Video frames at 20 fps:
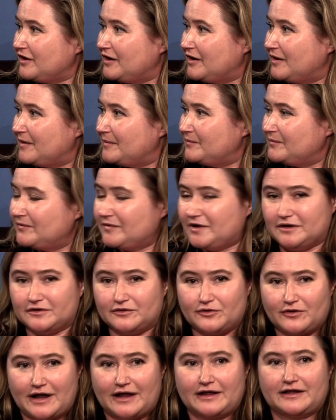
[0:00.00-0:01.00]
um, and
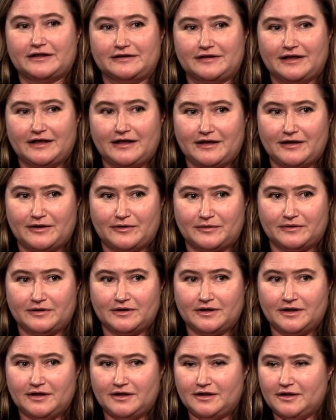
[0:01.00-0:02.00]
cracking down,
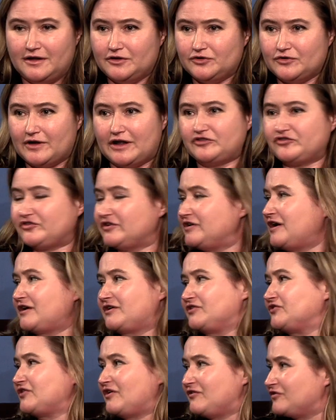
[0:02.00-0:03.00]
you're actually not
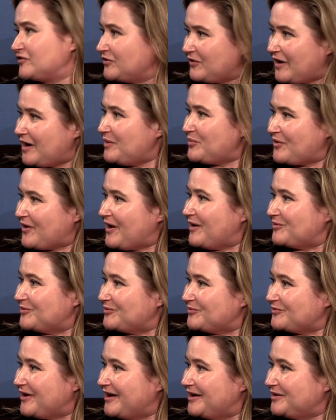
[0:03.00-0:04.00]
going to solve the crime problem,
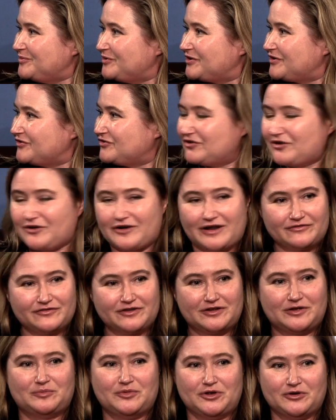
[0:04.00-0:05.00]
right? Because you don't have the
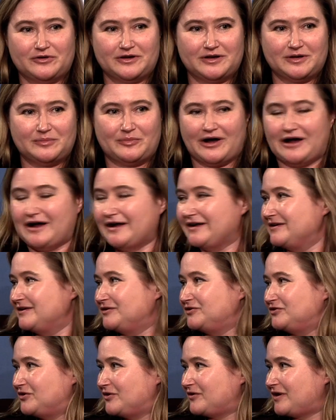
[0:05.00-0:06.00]
community buy-in,
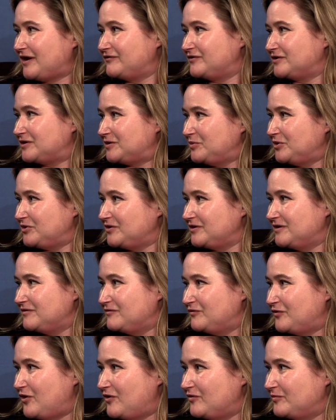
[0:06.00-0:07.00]
you don't have the community
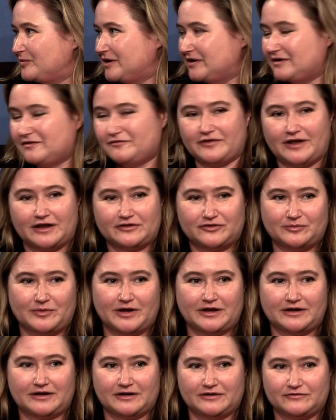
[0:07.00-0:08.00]
involvement. In fact, you
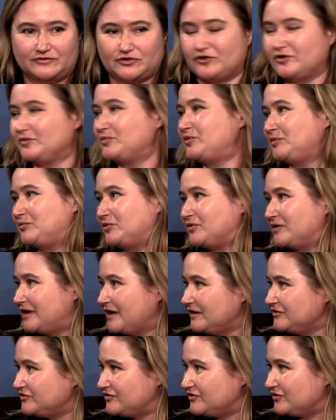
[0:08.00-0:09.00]
might kind of turn people
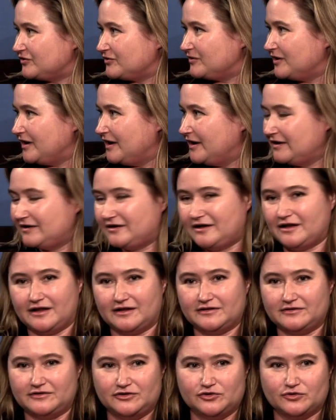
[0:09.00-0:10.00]
against you, and
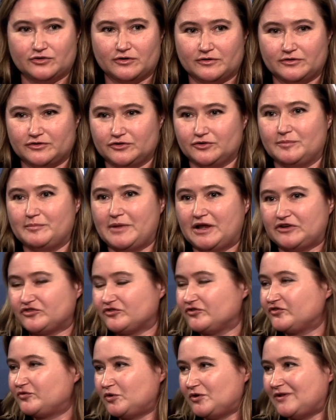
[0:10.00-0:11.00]
and your your
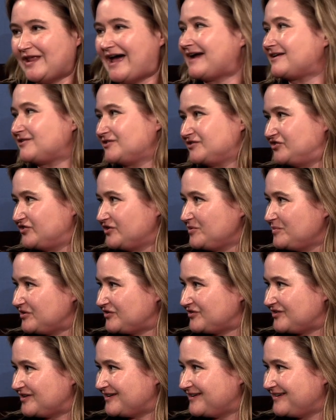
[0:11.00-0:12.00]
measures will lack
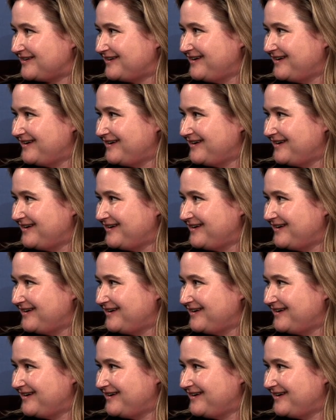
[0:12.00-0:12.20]
legitimacy.